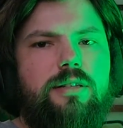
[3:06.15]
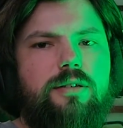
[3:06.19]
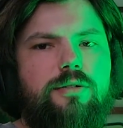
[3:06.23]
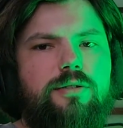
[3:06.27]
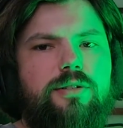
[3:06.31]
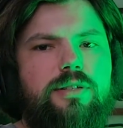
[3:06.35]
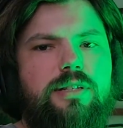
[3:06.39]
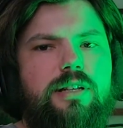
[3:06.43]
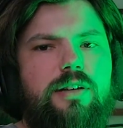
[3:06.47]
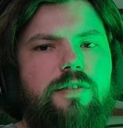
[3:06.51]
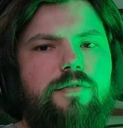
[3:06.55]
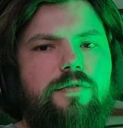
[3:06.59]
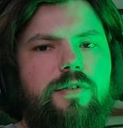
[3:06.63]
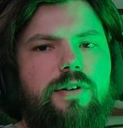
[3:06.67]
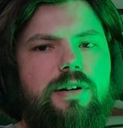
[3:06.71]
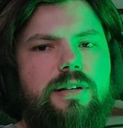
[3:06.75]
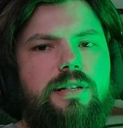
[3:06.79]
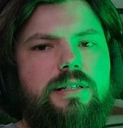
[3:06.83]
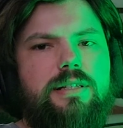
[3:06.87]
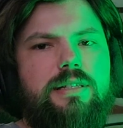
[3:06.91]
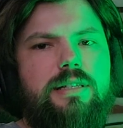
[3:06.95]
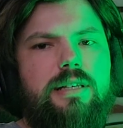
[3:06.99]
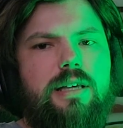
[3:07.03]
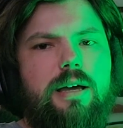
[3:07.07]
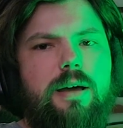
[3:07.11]
There's
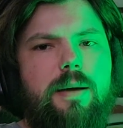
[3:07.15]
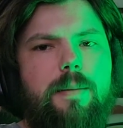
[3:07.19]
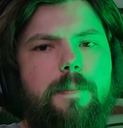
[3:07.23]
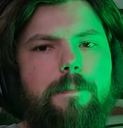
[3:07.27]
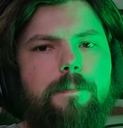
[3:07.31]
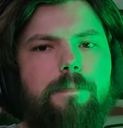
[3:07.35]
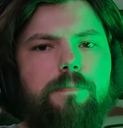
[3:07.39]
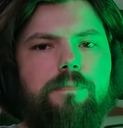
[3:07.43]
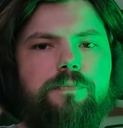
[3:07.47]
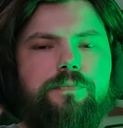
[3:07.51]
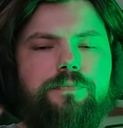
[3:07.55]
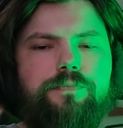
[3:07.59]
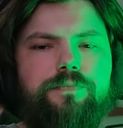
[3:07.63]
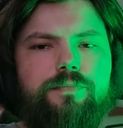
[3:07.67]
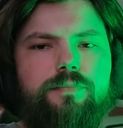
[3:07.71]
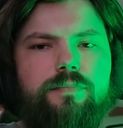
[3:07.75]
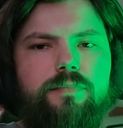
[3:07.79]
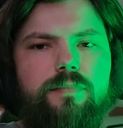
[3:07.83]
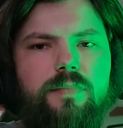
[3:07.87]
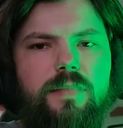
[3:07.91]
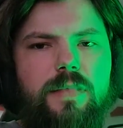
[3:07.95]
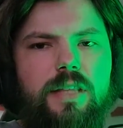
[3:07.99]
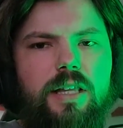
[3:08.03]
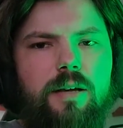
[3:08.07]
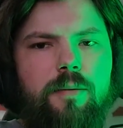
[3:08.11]
different
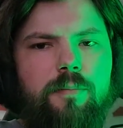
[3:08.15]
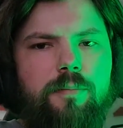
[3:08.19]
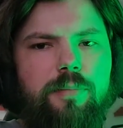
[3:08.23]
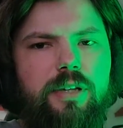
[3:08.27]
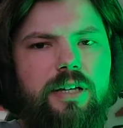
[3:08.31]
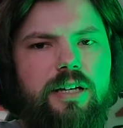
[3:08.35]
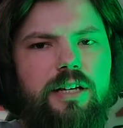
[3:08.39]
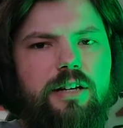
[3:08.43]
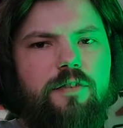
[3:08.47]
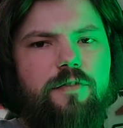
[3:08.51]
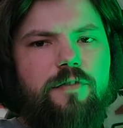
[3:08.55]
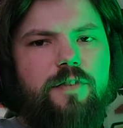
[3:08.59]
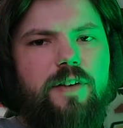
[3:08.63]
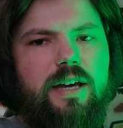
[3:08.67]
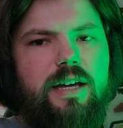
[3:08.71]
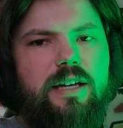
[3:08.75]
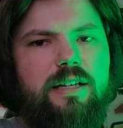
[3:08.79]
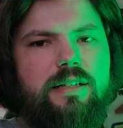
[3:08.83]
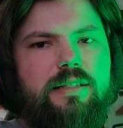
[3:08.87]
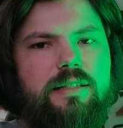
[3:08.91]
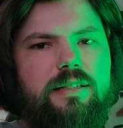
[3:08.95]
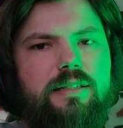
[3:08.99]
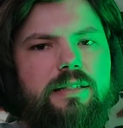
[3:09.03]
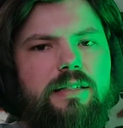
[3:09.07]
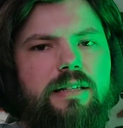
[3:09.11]
blade
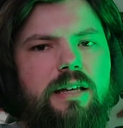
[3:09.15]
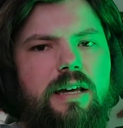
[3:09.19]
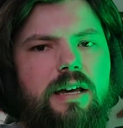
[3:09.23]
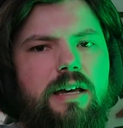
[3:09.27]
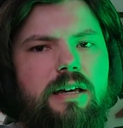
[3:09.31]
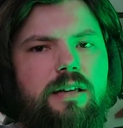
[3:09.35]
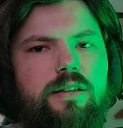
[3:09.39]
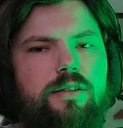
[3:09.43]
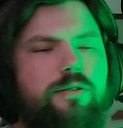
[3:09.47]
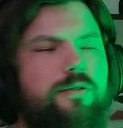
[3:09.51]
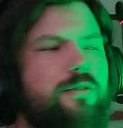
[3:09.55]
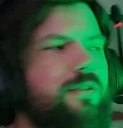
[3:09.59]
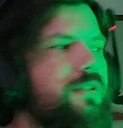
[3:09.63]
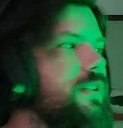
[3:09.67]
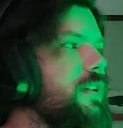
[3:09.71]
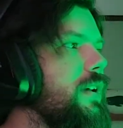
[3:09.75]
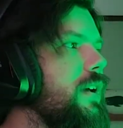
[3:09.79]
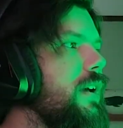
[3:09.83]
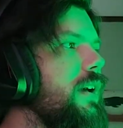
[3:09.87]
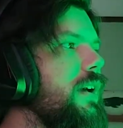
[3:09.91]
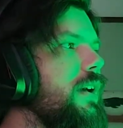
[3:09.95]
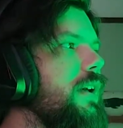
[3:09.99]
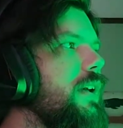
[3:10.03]
effects. There's